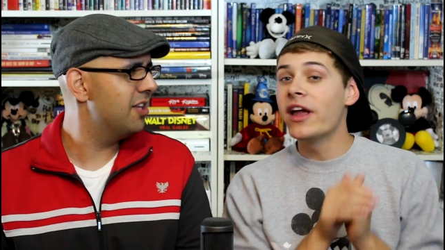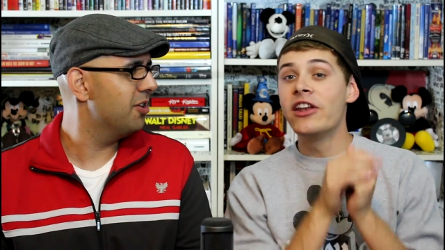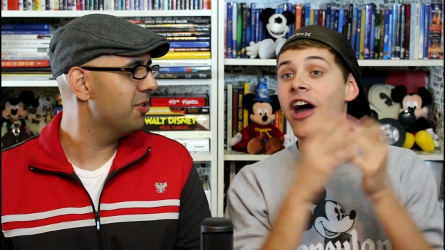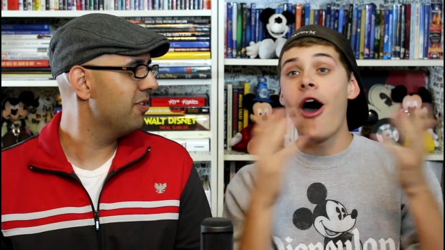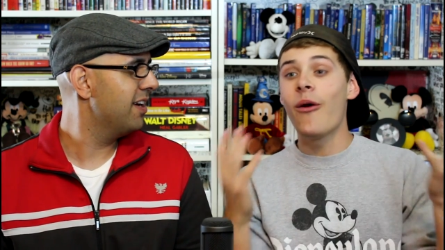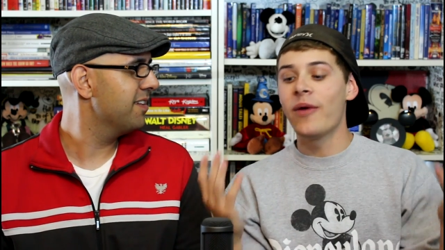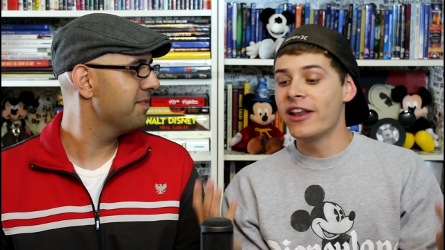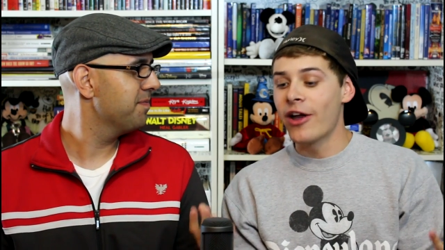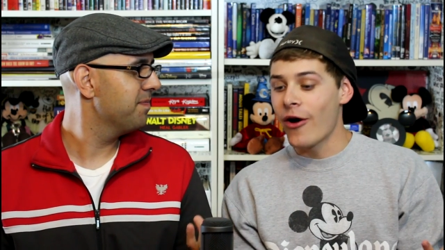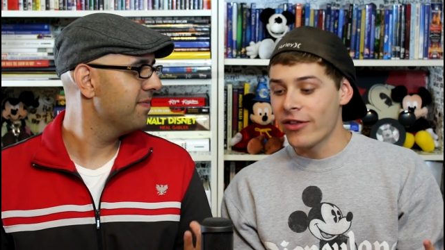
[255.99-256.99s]

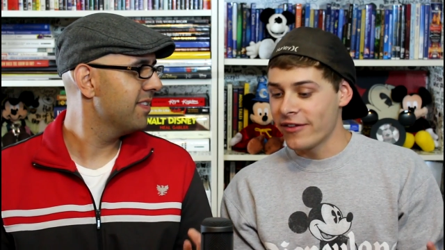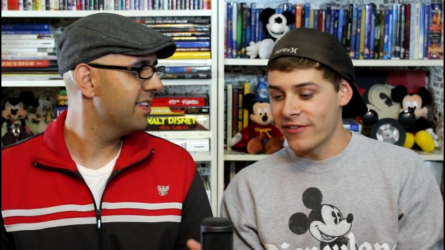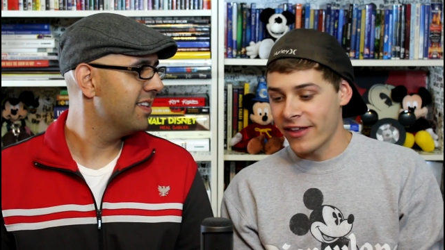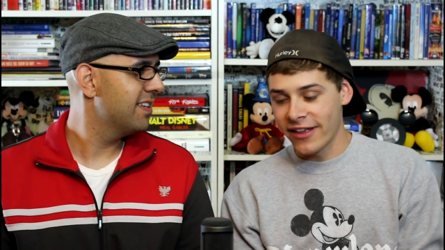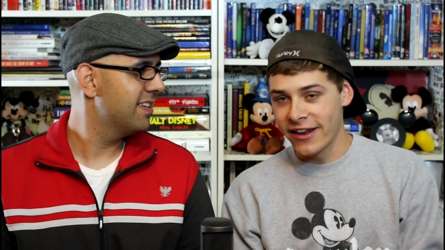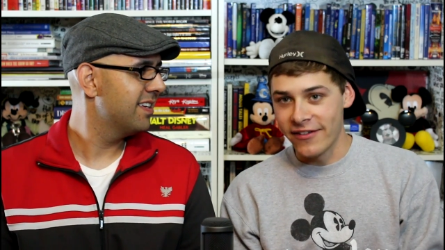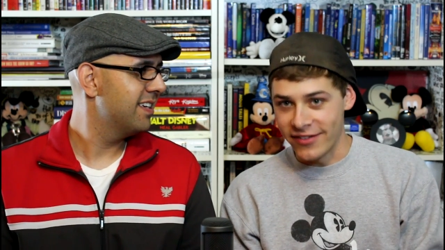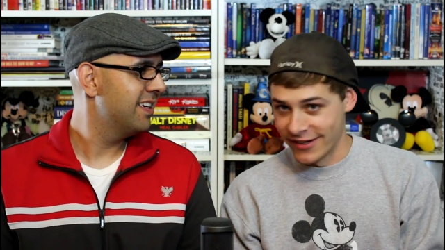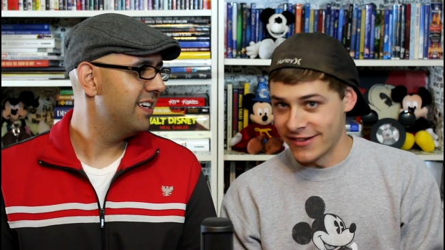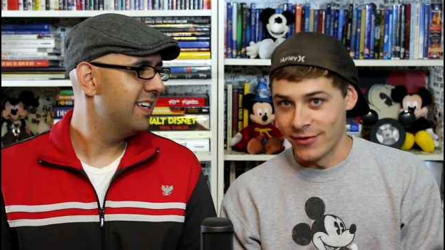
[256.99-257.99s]
Speaker 1: know the villain
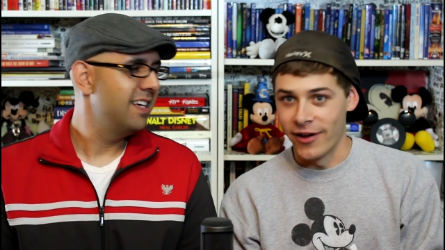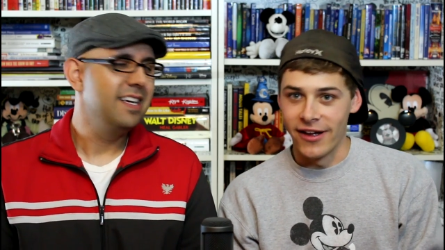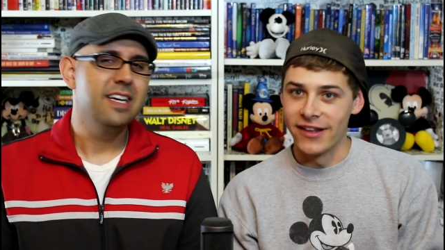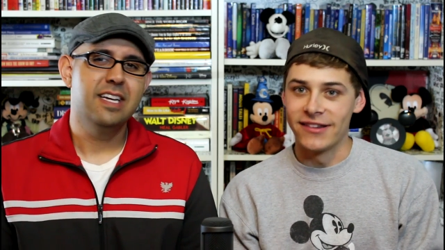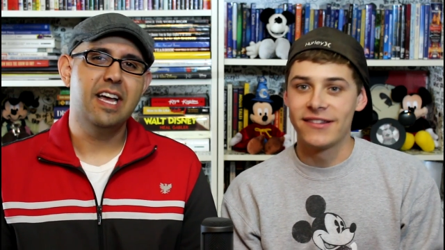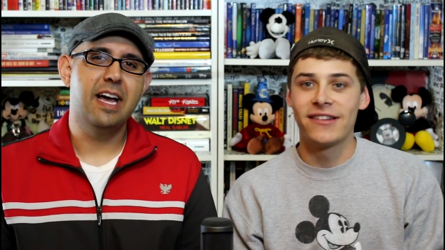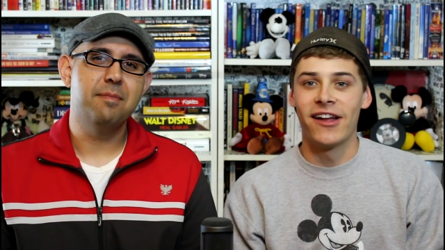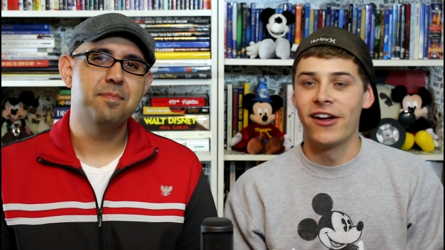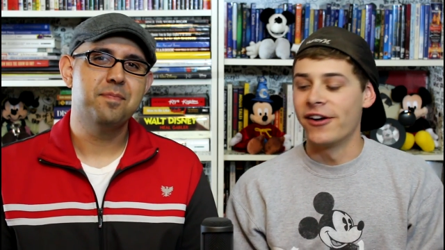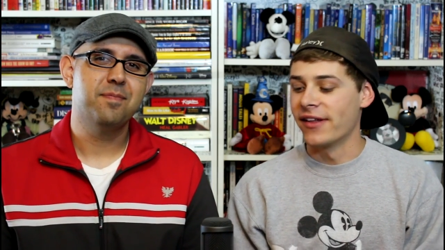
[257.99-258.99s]
of this one,
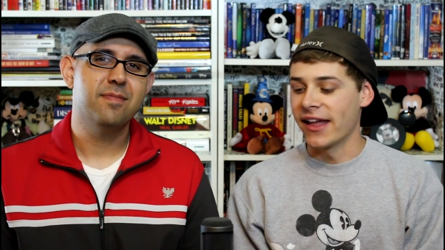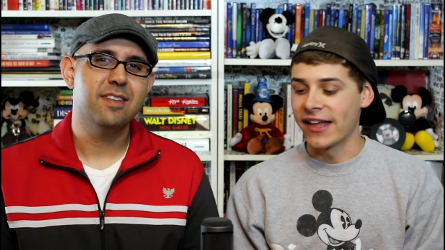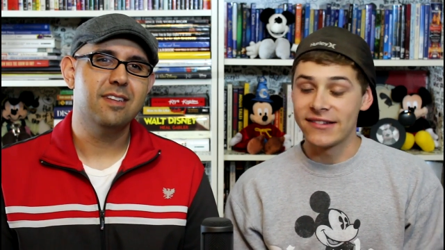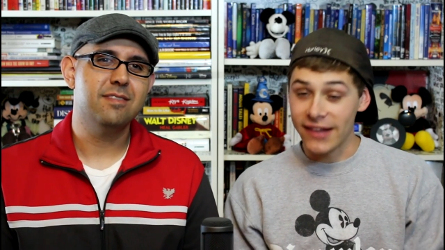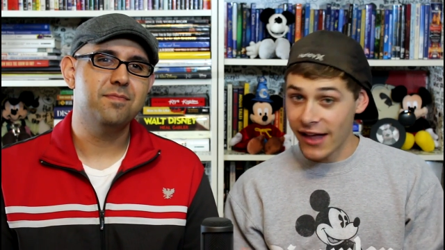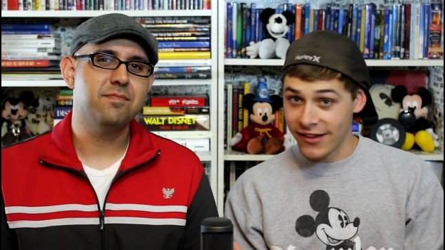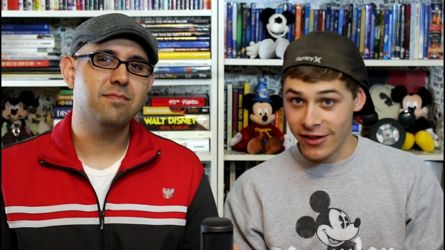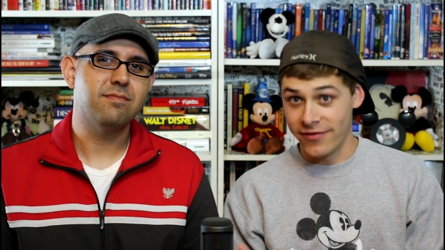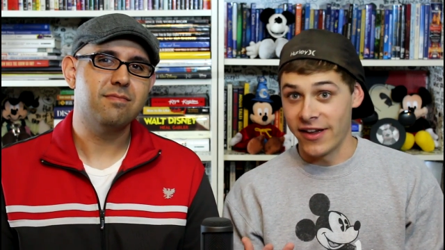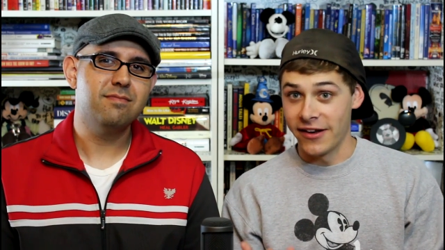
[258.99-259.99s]
so like it's not
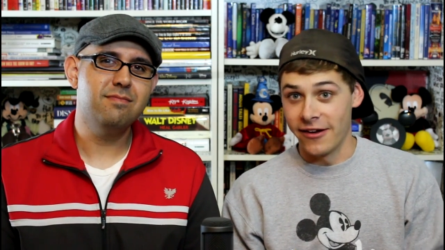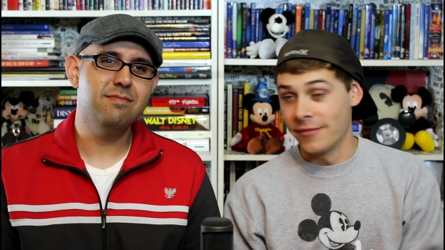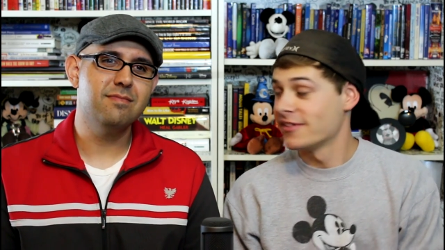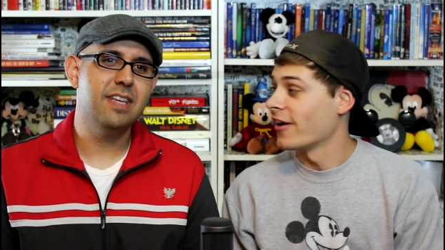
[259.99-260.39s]
Darth Vader.